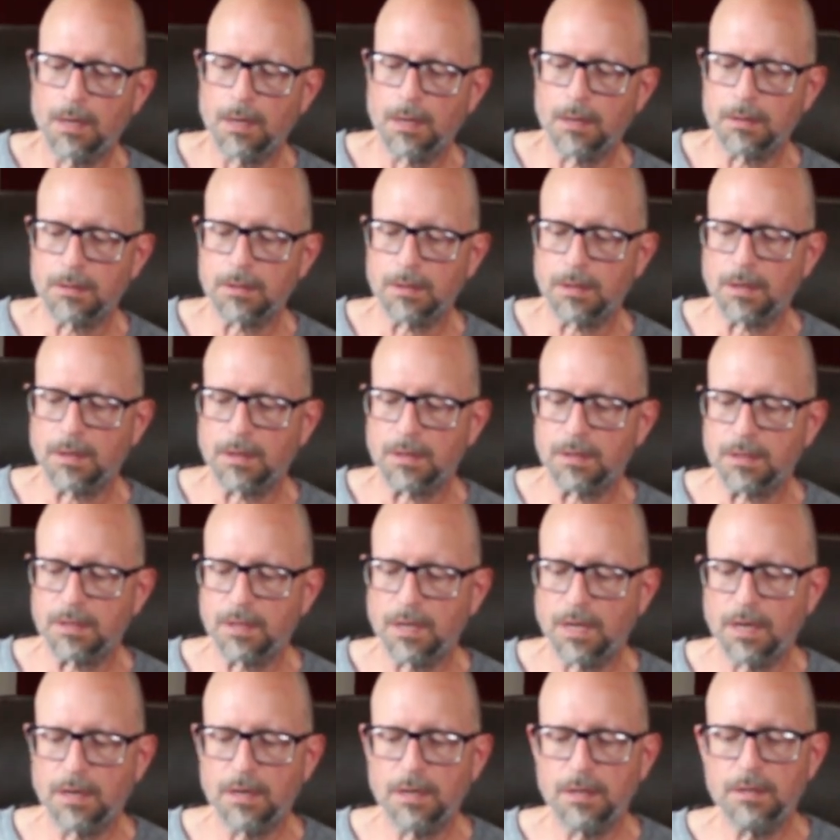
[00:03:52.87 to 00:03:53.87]
There's our
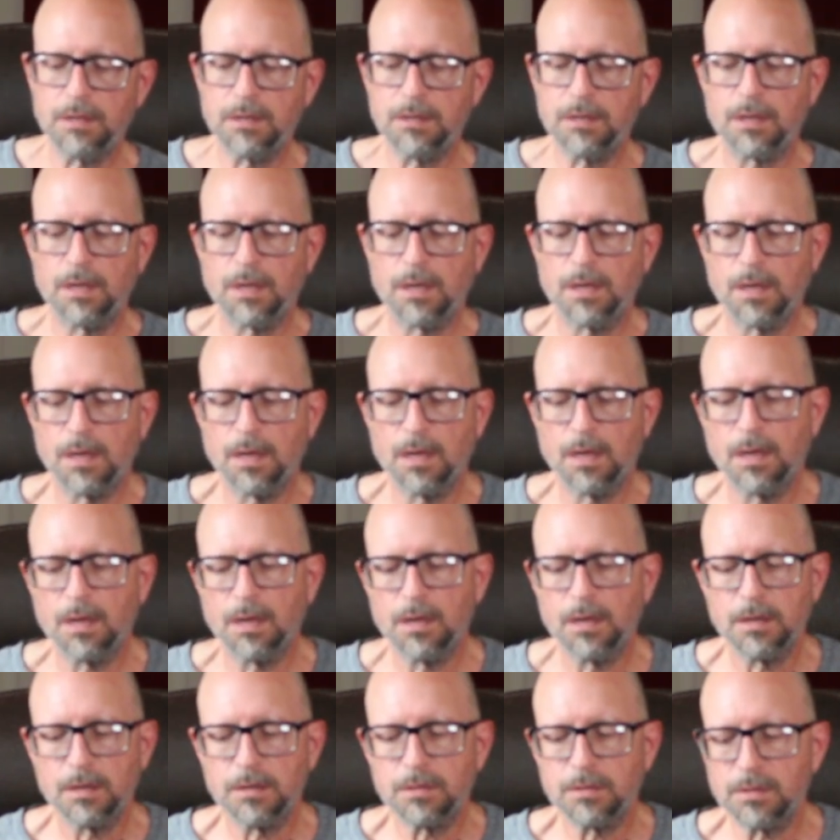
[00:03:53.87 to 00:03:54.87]
antennas.
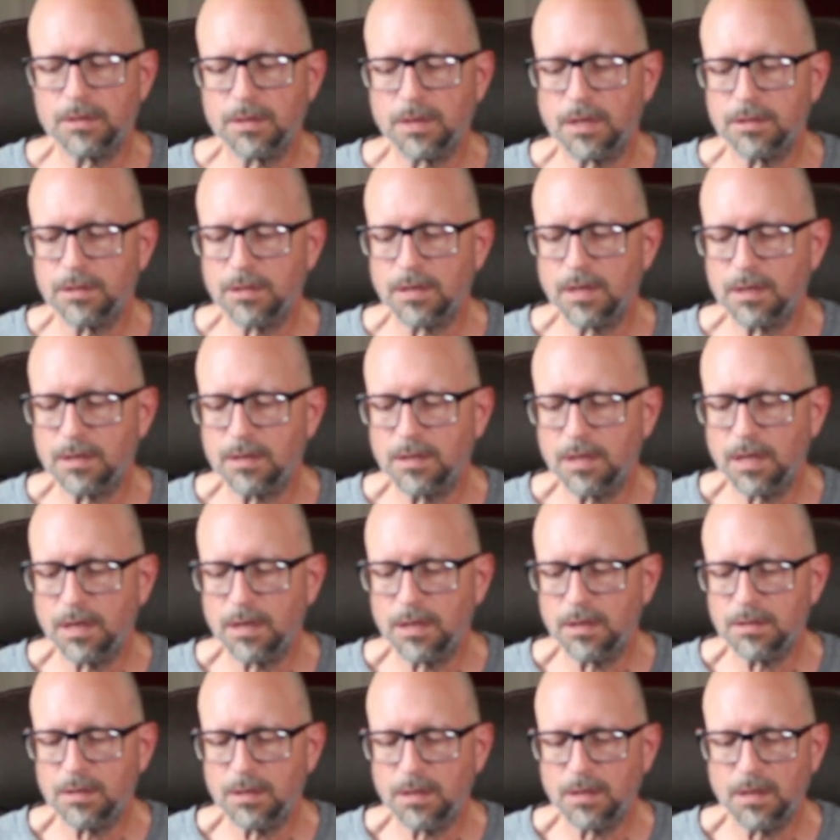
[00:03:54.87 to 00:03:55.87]
So we got the
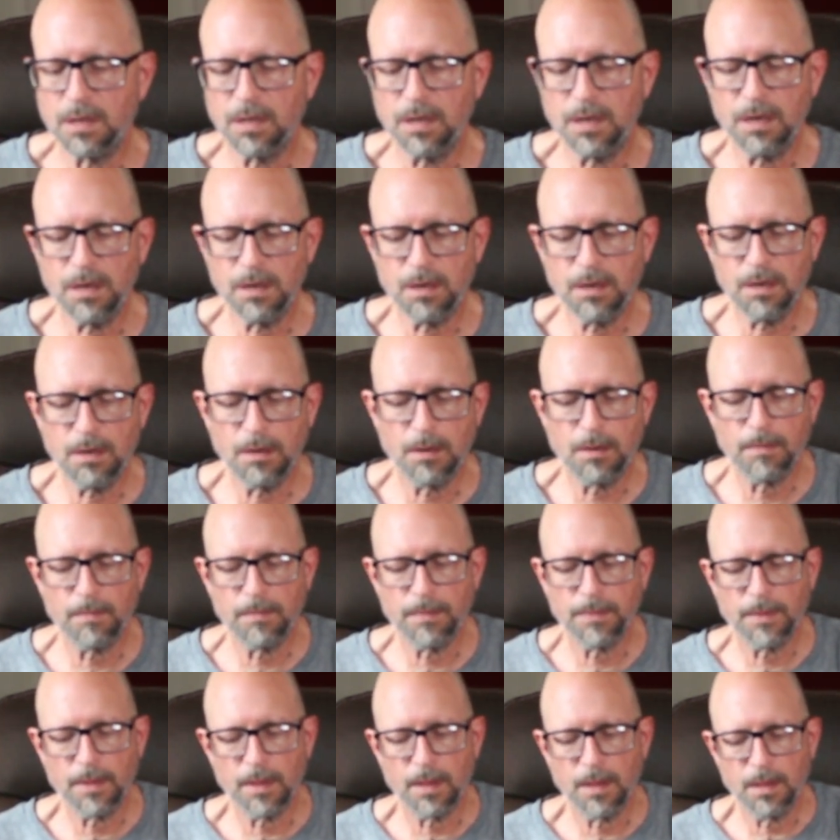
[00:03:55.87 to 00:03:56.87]
antennas on there.
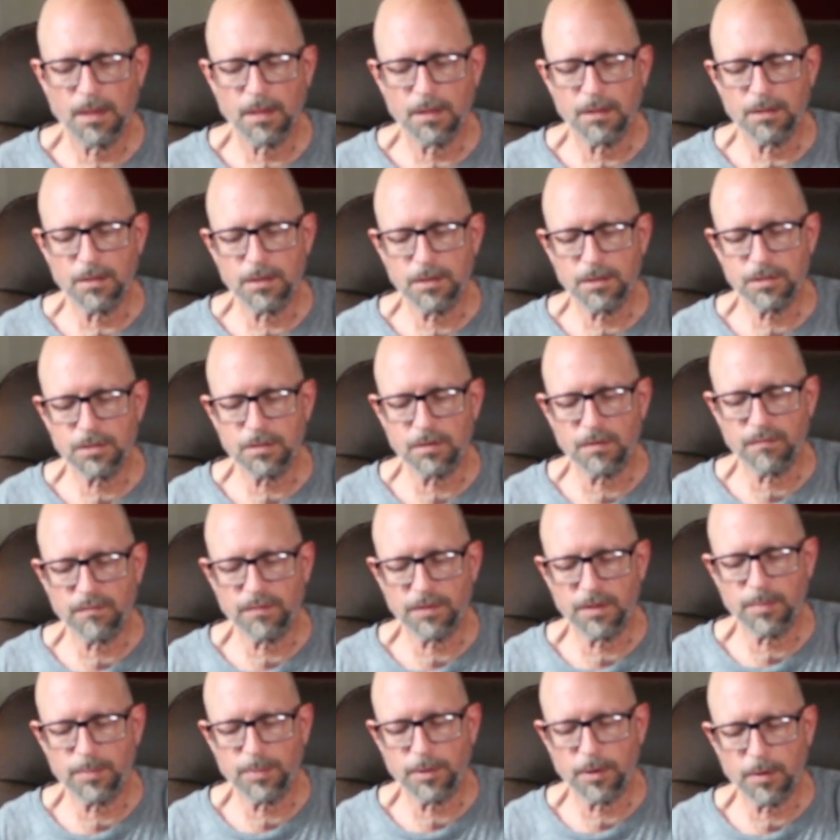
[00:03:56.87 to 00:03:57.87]
This should
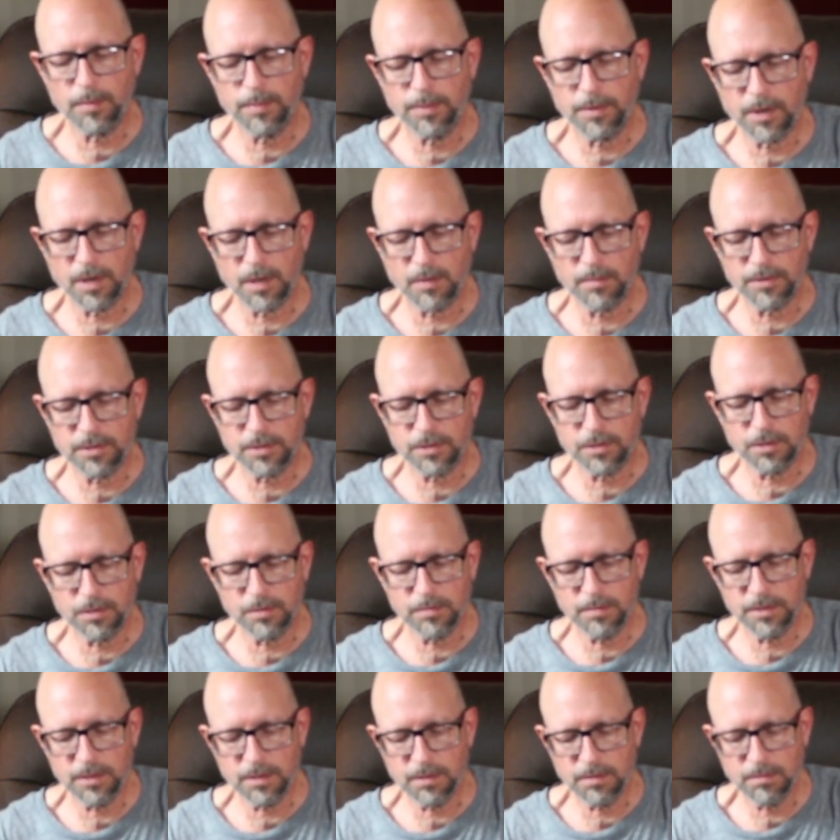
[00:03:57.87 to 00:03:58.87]
flip open, I'm
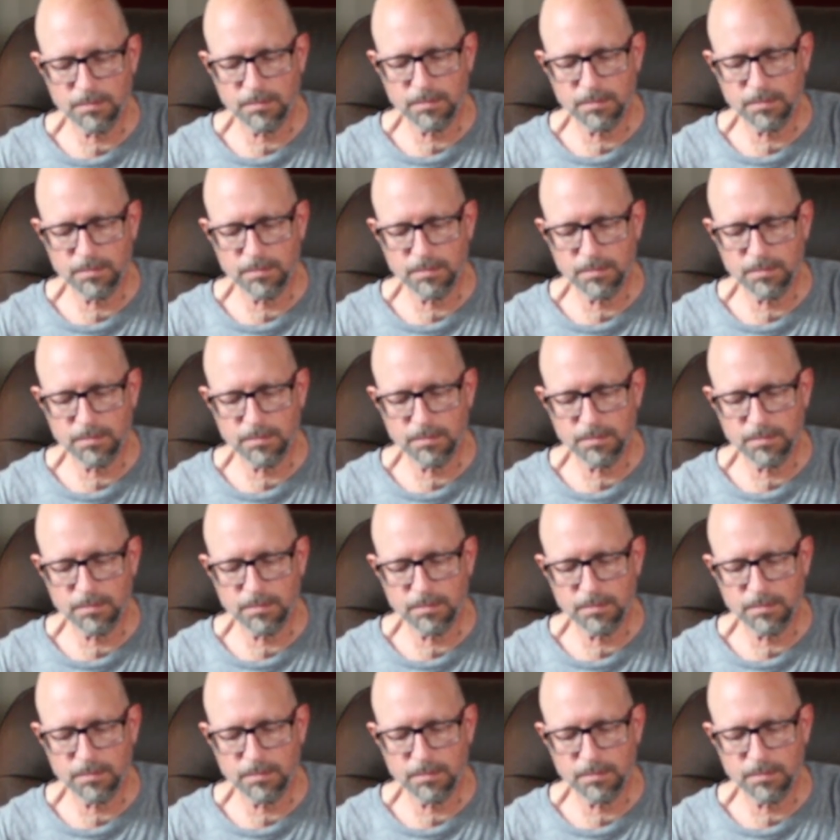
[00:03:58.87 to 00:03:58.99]
assuming.